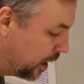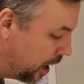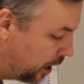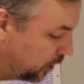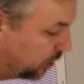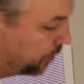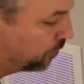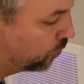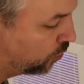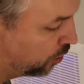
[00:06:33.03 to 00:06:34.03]
add a little
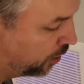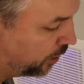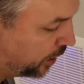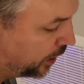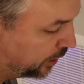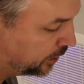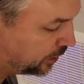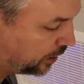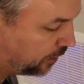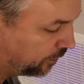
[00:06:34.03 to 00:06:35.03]
bit more, and
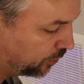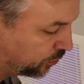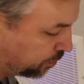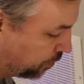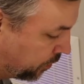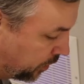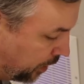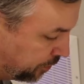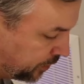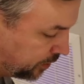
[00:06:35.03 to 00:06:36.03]
even those
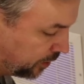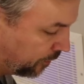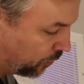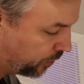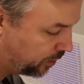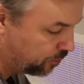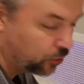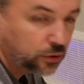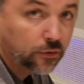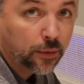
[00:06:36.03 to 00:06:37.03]
clumps, they've already,
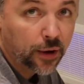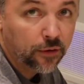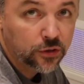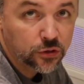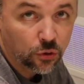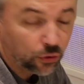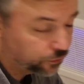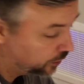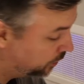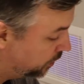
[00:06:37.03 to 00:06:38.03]
most of them have
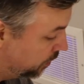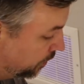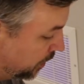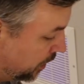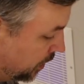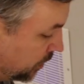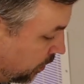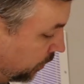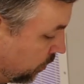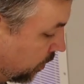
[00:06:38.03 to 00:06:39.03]
dissolved in here. So
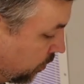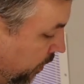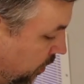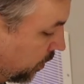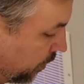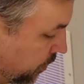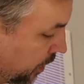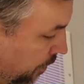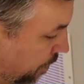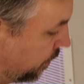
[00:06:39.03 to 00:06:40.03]
I'll do a quick
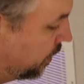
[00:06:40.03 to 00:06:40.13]
close-up